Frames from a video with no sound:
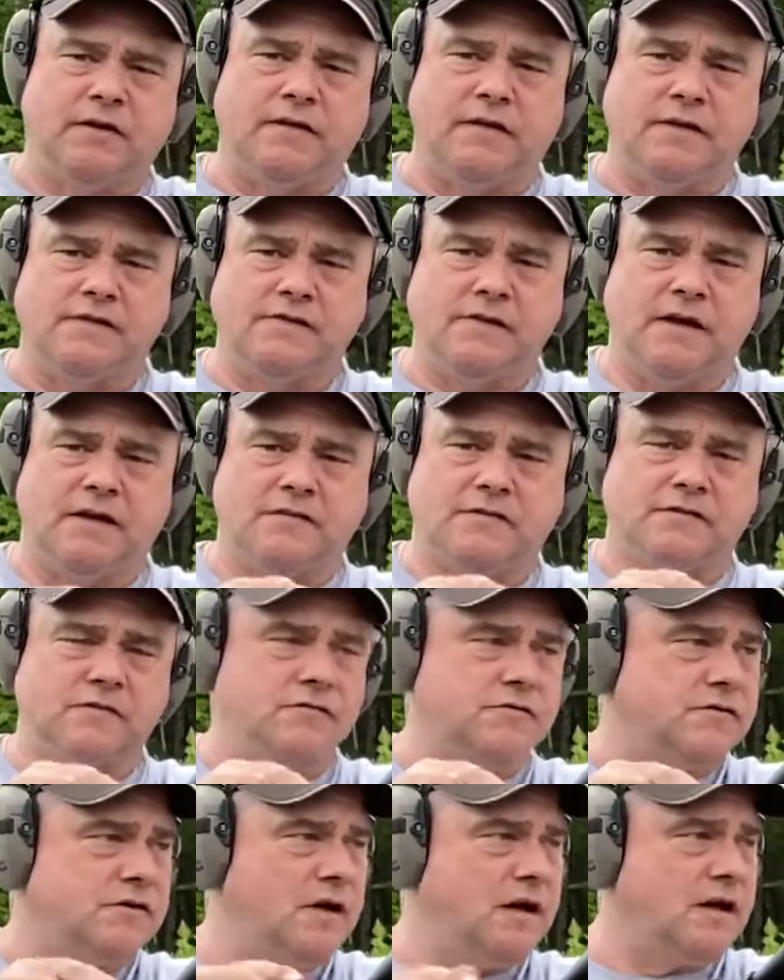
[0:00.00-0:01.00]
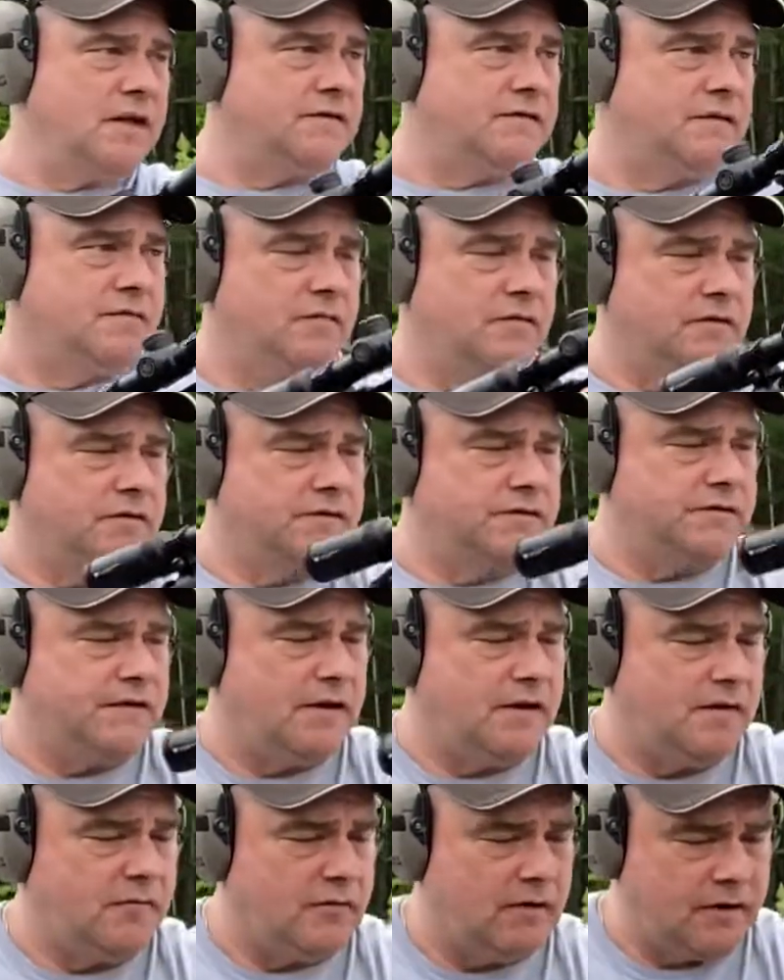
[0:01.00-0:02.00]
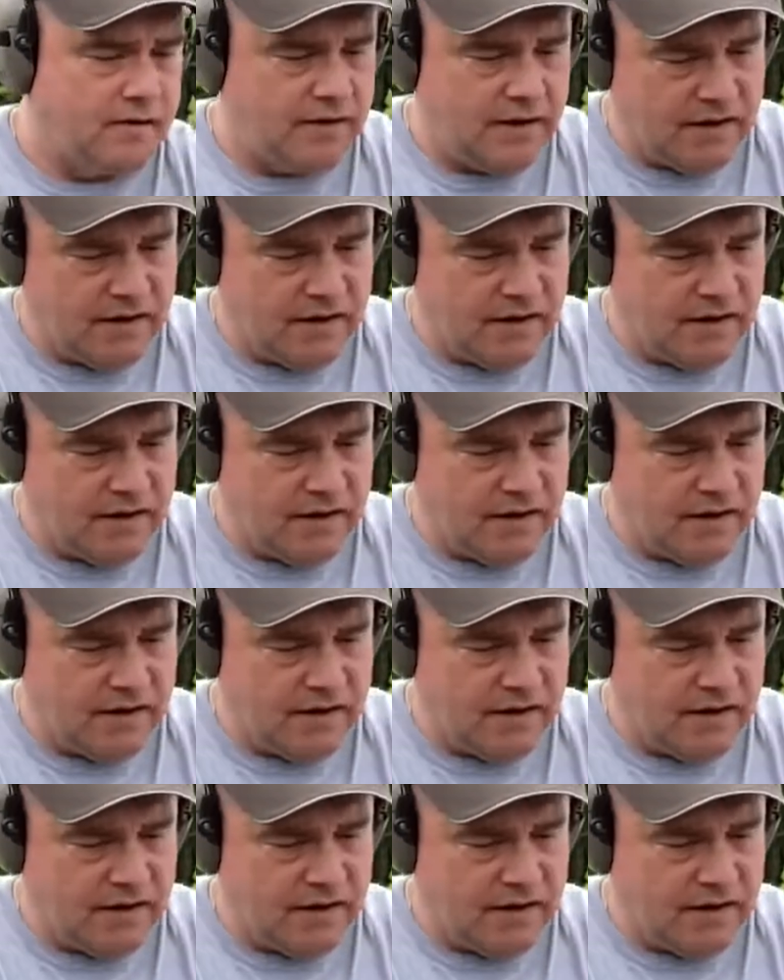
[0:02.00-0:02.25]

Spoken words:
these next 2 shots, and we'll see where they